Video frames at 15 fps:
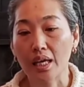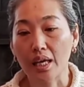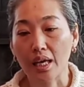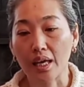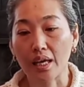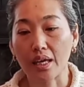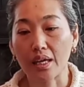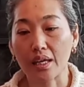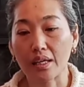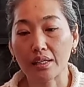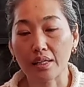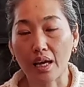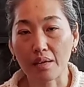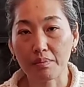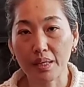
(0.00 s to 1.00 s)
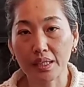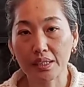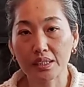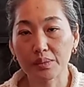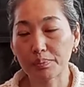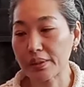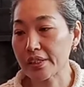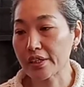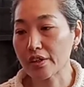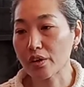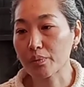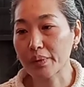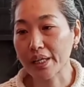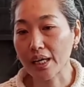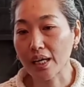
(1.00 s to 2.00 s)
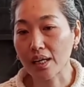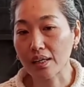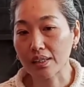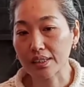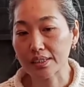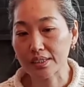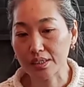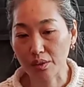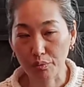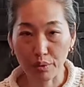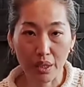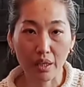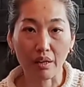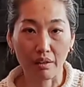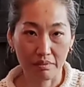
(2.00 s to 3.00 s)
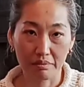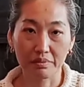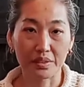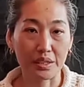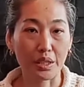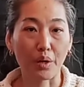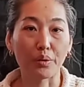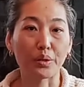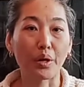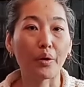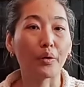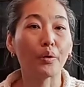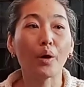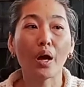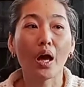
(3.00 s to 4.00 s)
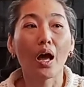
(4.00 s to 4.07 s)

And I made this video because we know